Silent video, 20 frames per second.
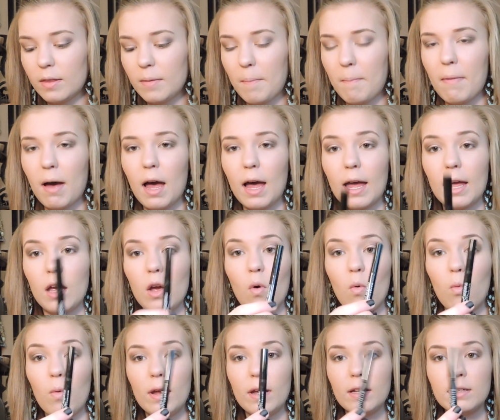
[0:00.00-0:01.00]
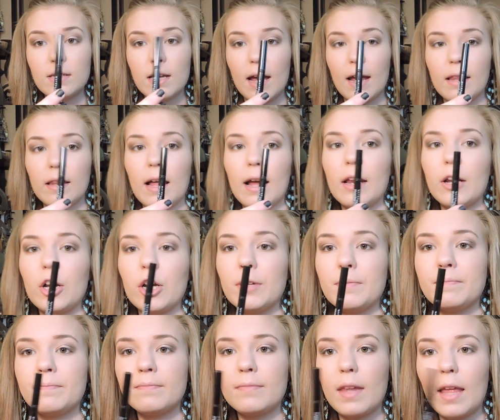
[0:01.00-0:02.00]
my winged eyeliner,
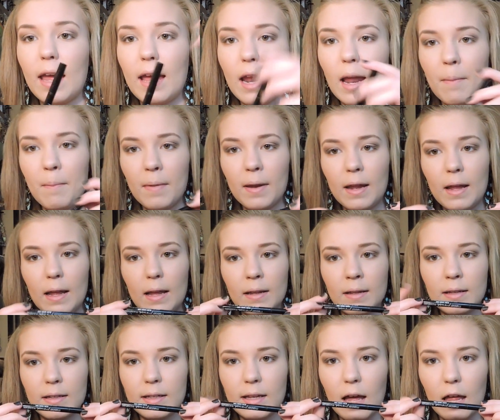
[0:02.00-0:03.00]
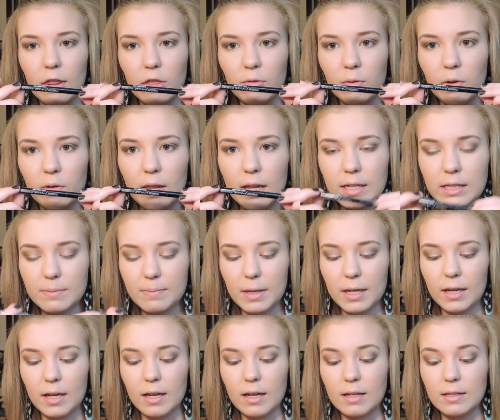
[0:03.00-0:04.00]
and I'm going to cut through this
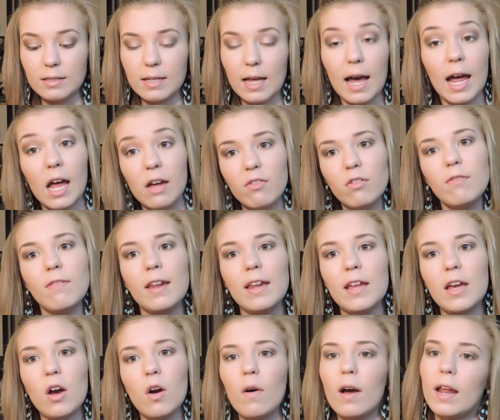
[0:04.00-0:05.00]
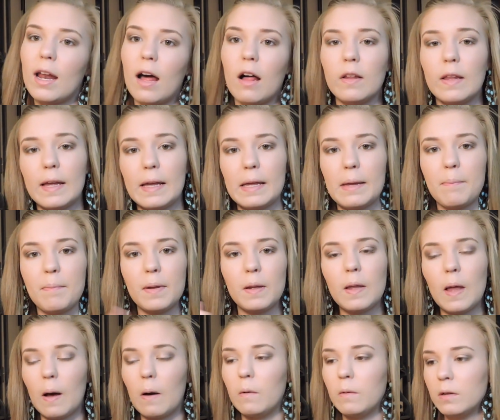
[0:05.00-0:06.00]
because I have a video and I'll link it
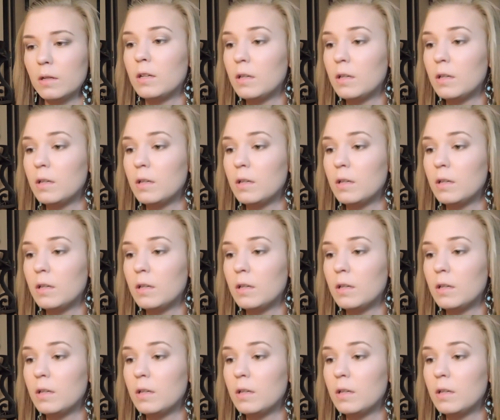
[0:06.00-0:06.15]
below.